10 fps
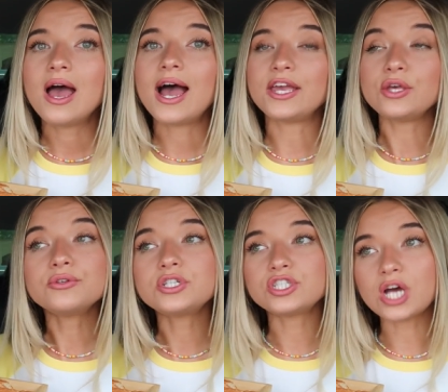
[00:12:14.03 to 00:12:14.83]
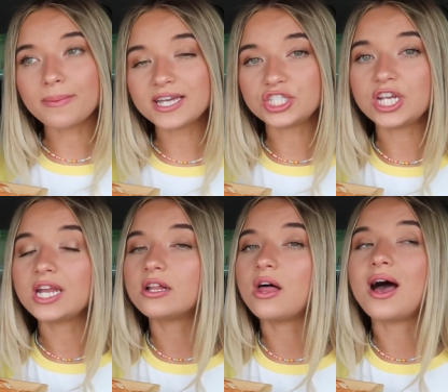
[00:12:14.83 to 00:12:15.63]
I used to shop at
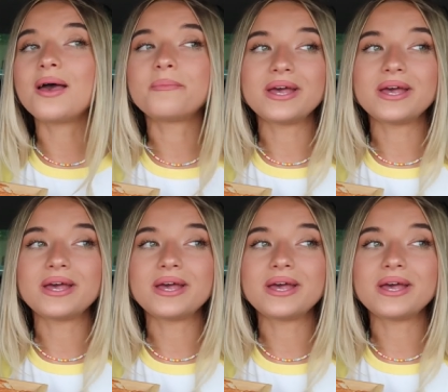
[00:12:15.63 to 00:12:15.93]
Shein a lot.